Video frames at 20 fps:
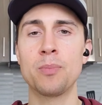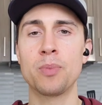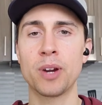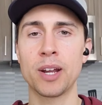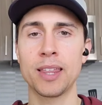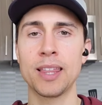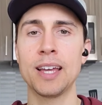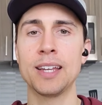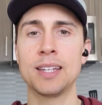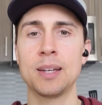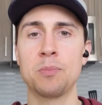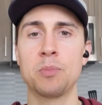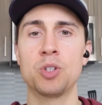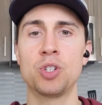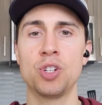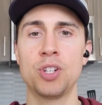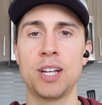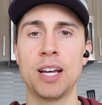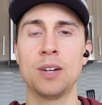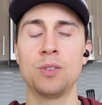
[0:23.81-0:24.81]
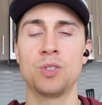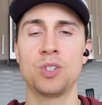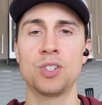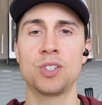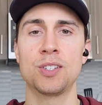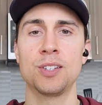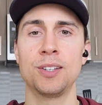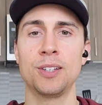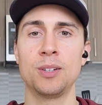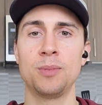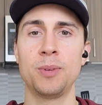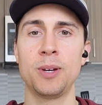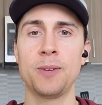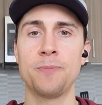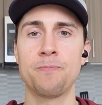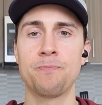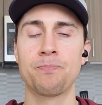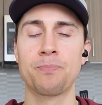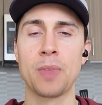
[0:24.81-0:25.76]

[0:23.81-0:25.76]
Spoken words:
bringing that temperature down just a little bit.